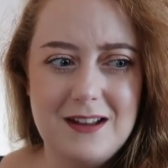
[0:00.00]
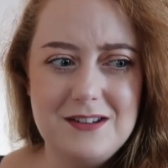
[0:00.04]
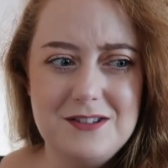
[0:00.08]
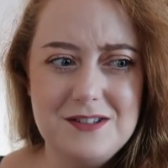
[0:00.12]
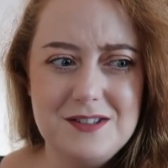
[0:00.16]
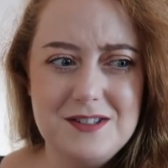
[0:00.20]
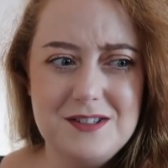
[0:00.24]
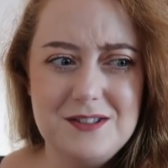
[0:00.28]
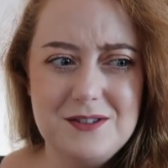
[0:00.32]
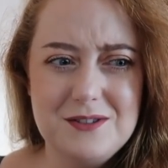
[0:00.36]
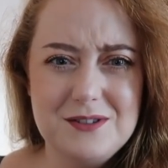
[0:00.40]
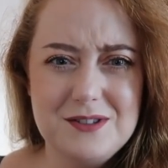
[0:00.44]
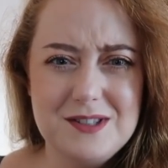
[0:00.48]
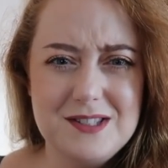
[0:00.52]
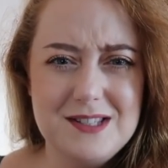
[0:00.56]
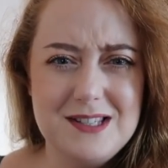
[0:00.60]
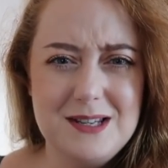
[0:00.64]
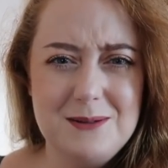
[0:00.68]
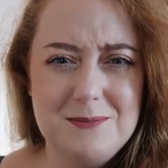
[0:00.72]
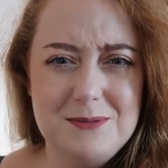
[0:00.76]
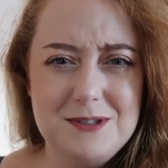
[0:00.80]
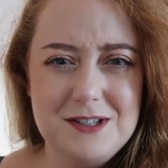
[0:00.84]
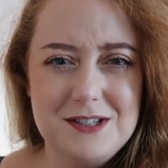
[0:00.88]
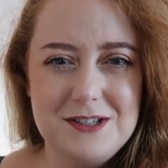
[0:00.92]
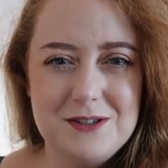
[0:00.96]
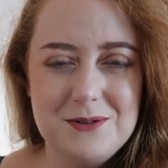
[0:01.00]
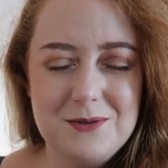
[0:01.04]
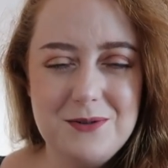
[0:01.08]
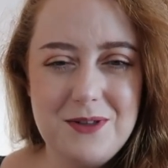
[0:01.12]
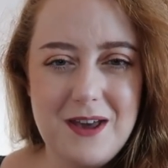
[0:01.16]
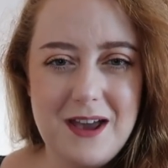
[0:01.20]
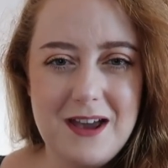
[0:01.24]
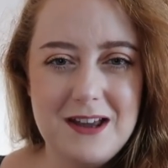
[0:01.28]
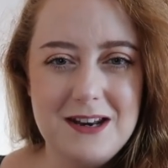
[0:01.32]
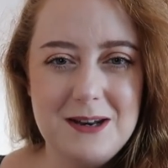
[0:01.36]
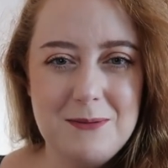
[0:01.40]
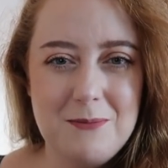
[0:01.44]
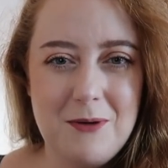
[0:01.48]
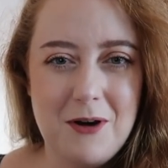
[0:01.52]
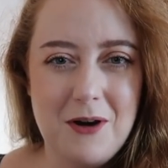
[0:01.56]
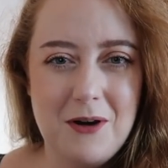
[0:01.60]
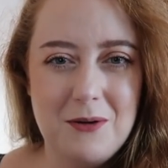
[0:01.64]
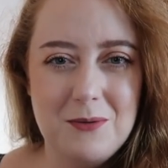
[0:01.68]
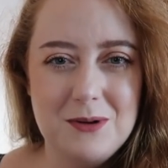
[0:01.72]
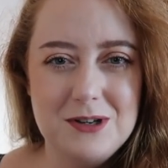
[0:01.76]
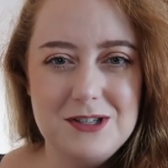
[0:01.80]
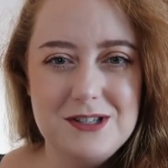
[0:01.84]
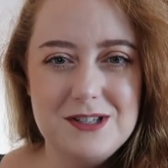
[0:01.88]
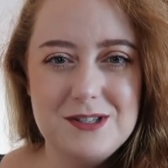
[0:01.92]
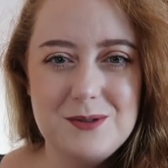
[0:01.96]
I just don't seem to do that
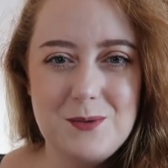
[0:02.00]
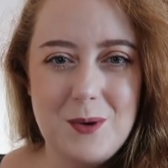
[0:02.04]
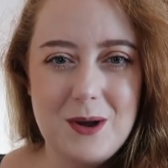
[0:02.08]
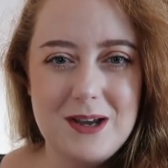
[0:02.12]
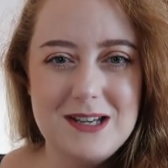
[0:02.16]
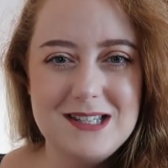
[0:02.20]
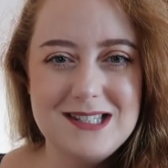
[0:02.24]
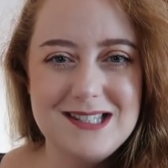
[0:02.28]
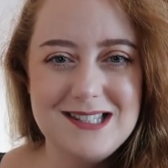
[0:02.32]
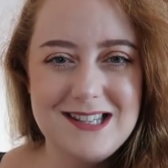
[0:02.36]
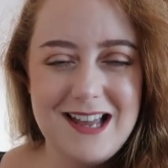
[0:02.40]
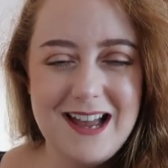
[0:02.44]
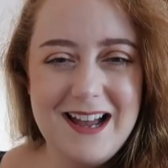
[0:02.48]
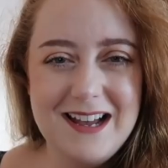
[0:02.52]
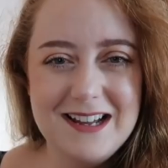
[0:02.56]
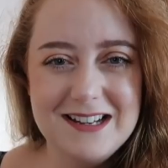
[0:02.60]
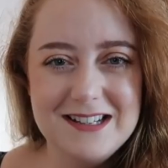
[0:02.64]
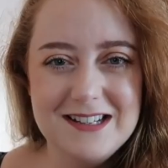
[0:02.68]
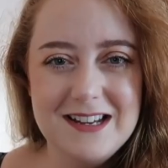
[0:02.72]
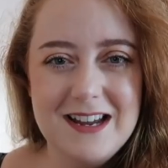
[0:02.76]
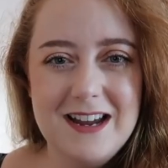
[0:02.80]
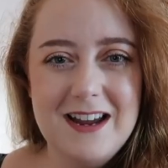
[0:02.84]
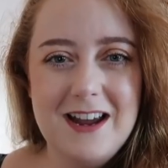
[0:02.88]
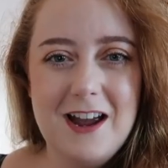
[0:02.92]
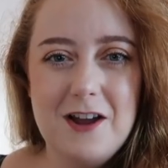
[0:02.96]
anymore, which is quite sad.